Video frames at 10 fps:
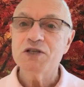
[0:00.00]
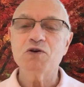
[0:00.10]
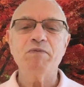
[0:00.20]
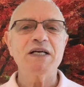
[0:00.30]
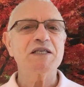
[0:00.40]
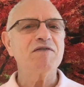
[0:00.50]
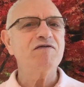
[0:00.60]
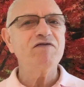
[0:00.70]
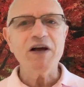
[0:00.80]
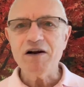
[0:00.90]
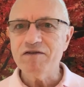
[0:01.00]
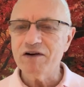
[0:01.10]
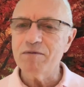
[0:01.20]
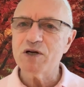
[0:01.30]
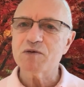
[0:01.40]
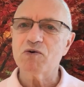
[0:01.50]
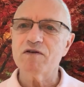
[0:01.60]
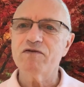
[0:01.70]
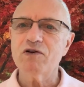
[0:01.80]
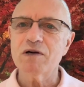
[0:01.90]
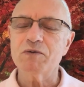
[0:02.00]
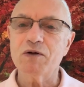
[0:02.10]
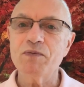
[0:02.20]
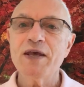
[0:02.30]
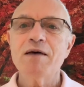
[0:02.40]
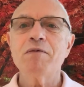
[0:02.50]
So it makes it very much more affordable.